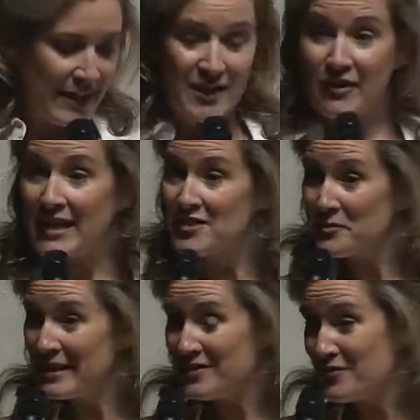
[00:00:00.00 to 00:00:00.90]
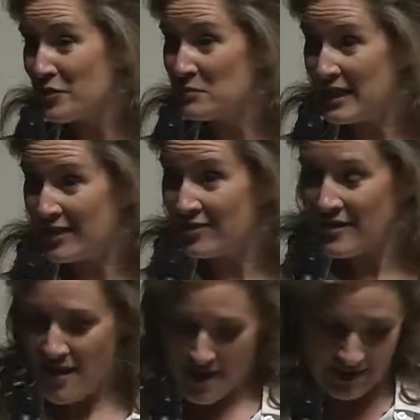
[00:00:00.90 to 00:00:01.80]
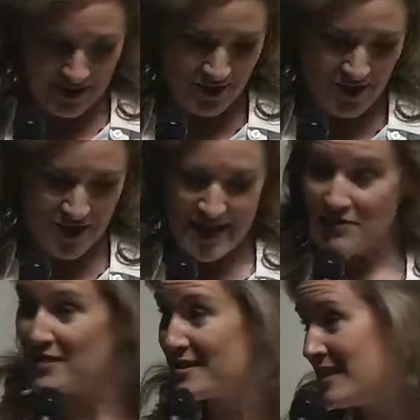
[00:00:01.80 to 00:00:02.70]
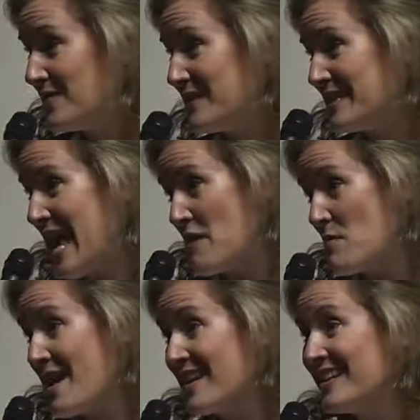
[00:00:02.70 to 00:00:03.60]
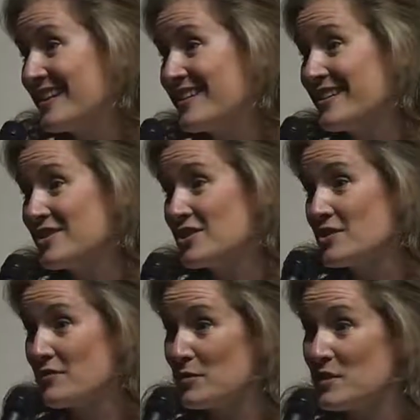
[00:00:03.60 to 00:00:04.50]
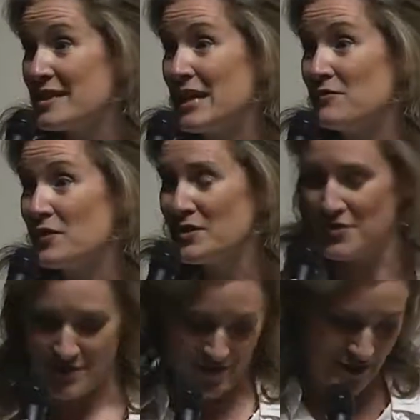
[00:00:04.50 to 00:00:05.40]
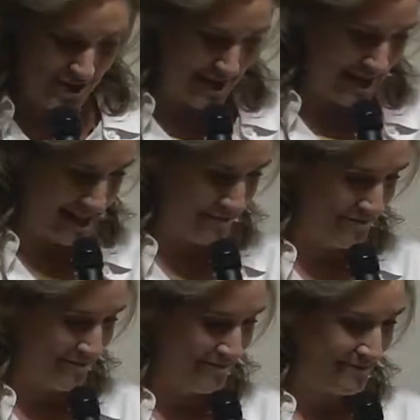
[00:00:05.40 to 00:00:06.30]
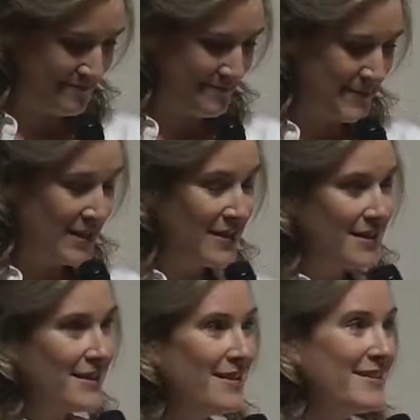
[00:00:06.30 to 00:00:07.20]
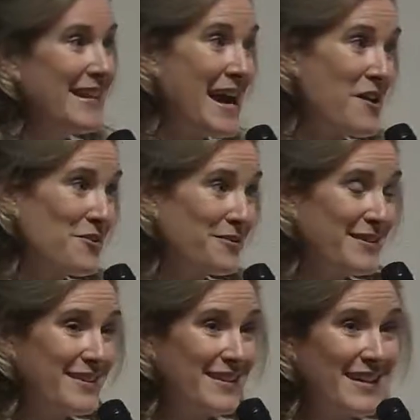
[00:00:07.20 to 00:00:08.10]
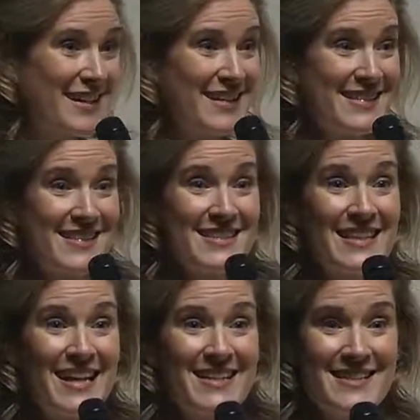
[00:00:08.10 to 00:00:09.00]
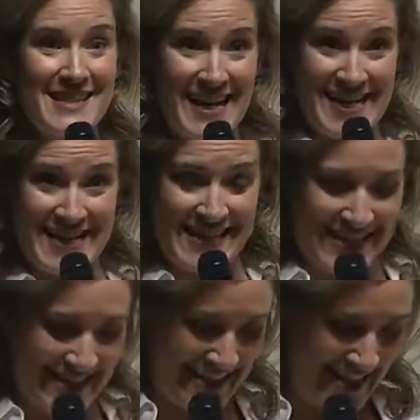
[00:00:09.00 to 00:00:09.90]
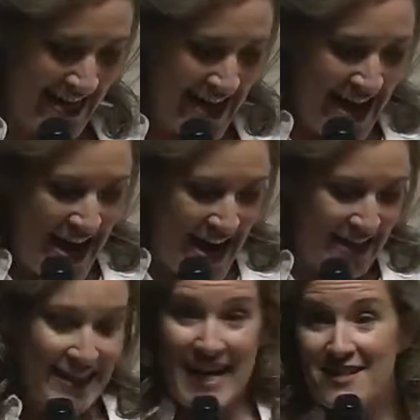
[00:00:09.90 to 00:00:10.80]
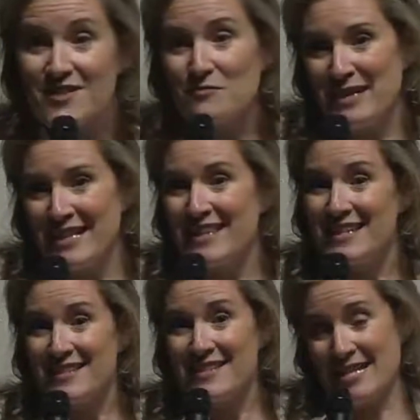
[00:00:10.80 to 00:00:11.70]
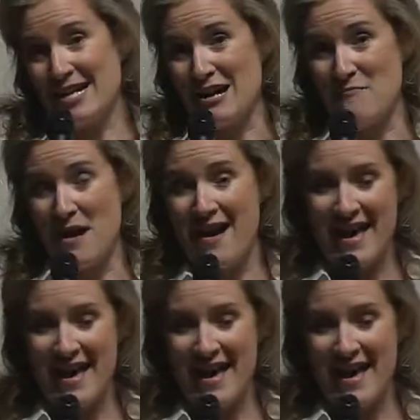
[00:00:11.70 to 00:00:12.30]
He graduated from Yale College and received an MA in English from Stanford University. Now, as a slight aside, Last week, this time, I